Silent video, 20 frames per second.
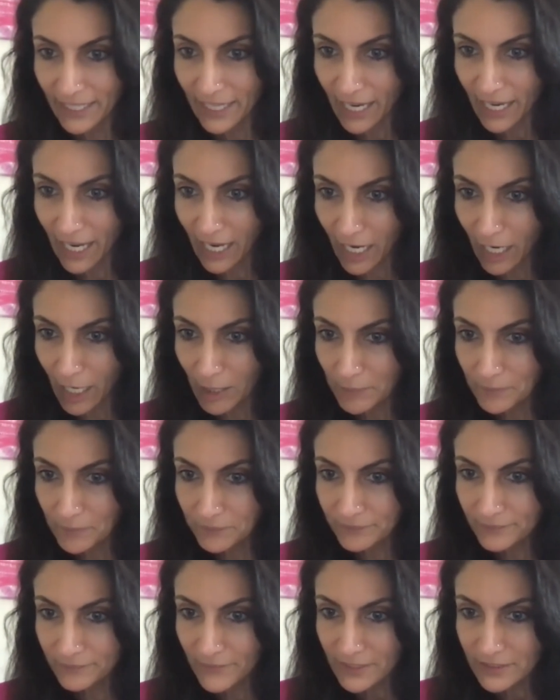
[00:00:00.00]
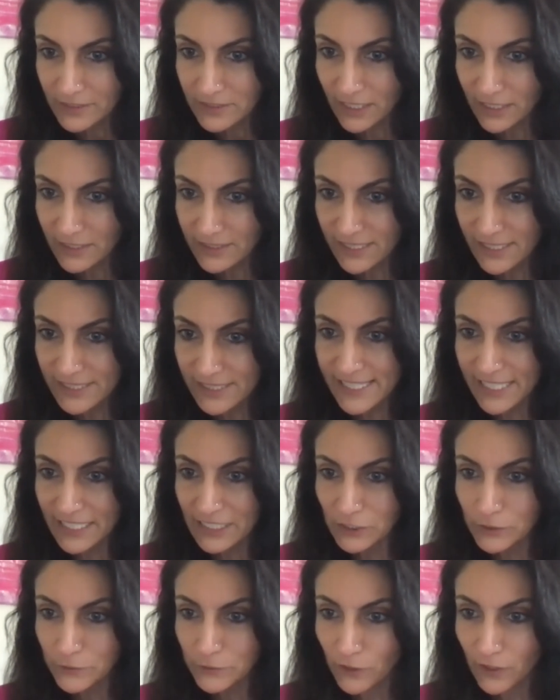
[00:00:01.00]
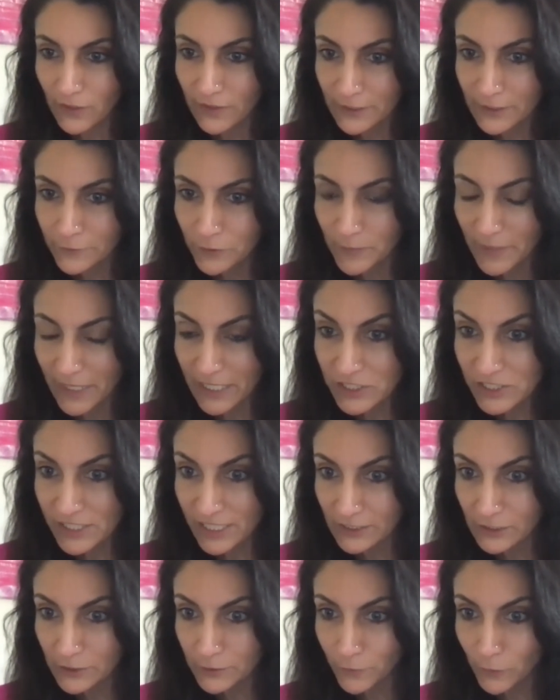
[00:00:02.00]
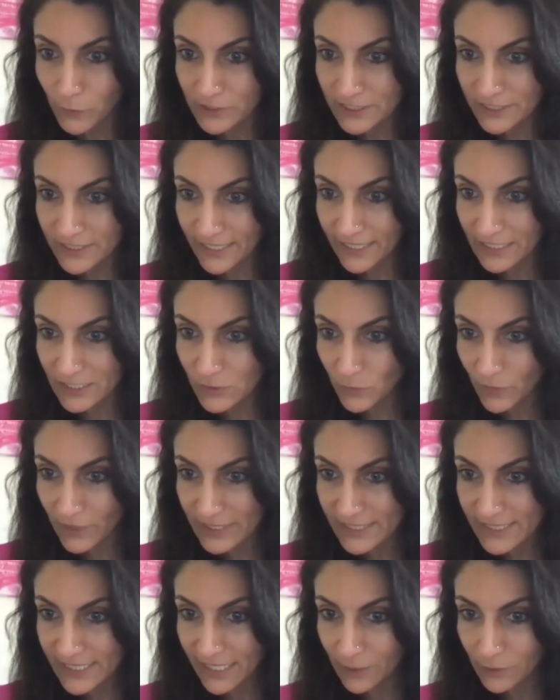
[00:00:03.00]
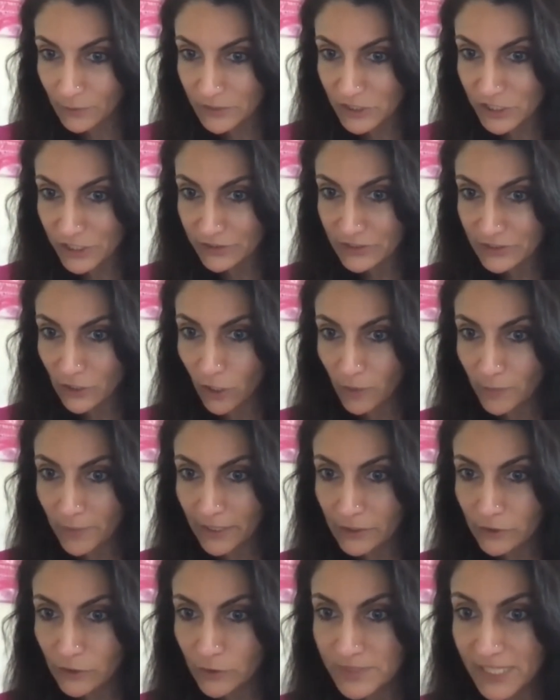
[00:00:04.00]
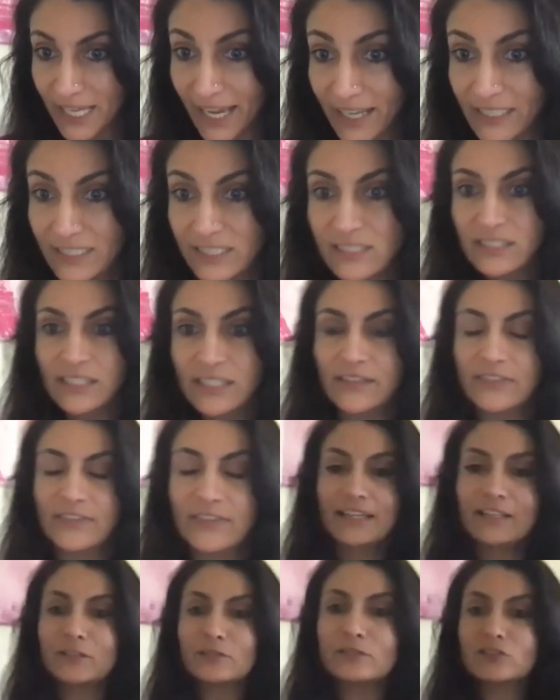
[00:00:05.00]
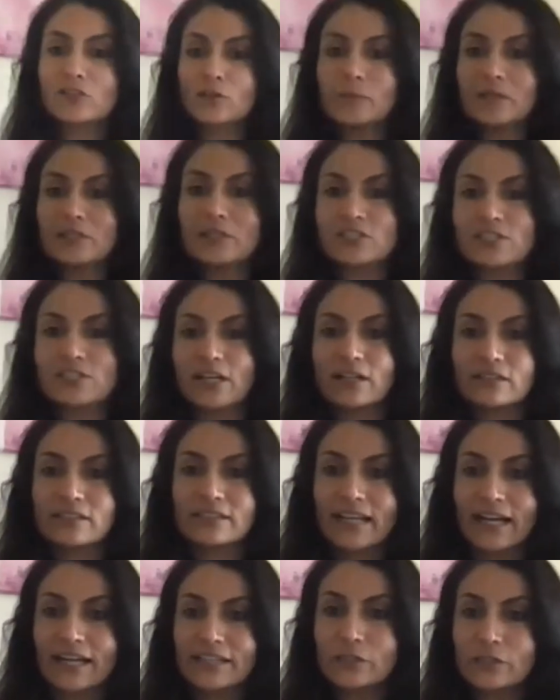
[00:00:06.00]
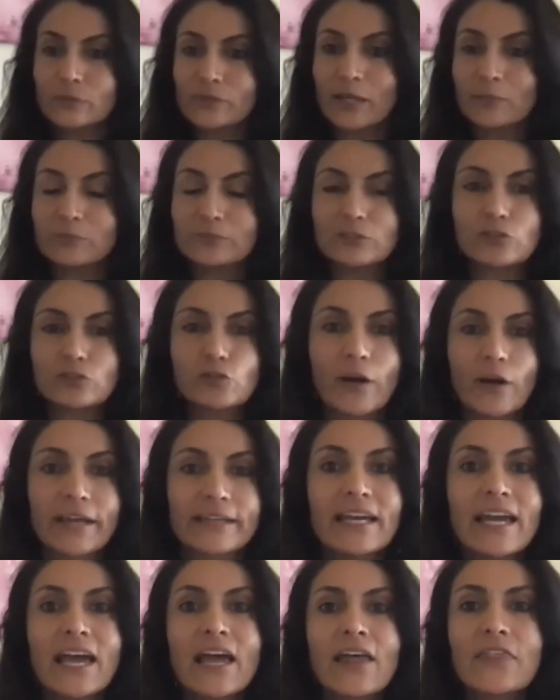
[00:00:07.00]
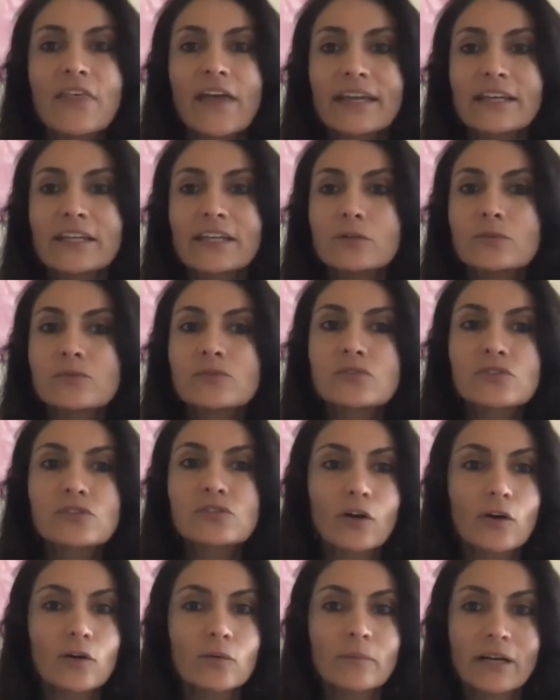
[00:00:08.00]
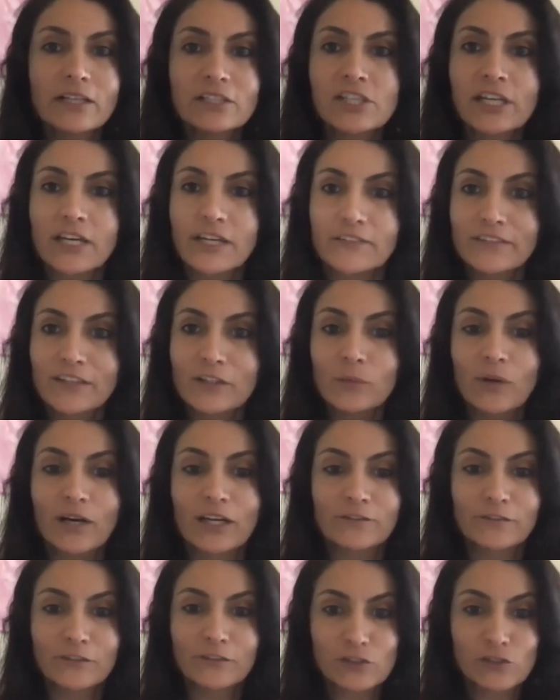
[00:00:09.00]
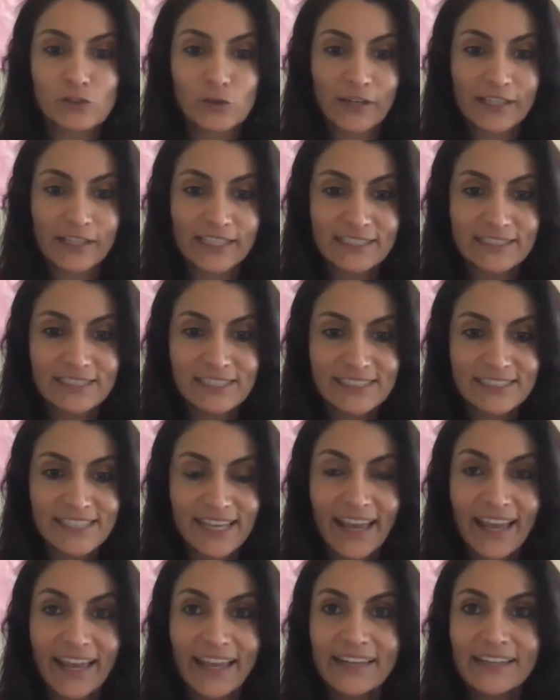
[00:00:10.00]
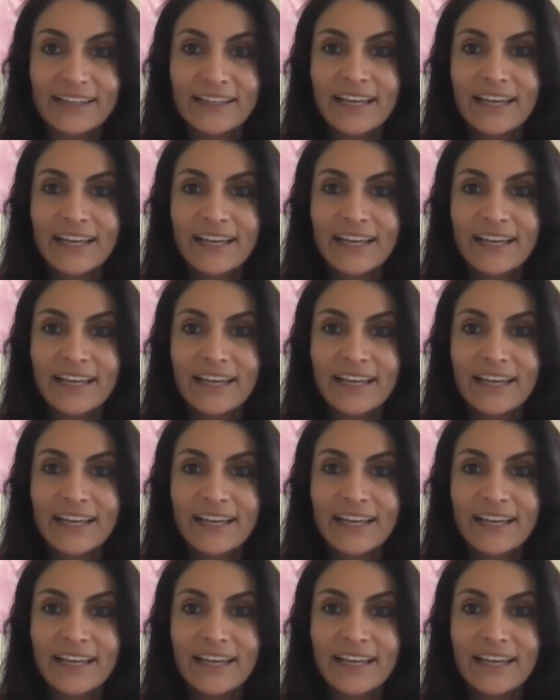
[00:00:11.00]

Del says, thank you for all the information. I look forward to next Wednesday. I will share it to all my groups. Excellent. Thank you so much, Del. Glad you were able to join. Thank you so much, everyone, for joining today